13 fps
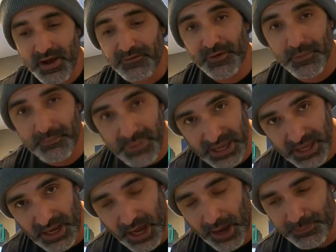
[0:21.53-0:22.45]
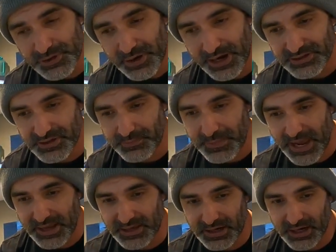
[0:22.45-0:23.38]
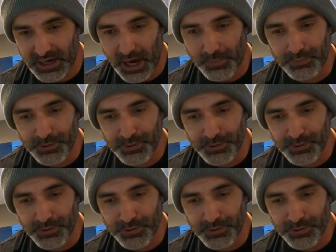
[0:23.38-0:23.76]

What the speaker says: For me, I'm trying to make a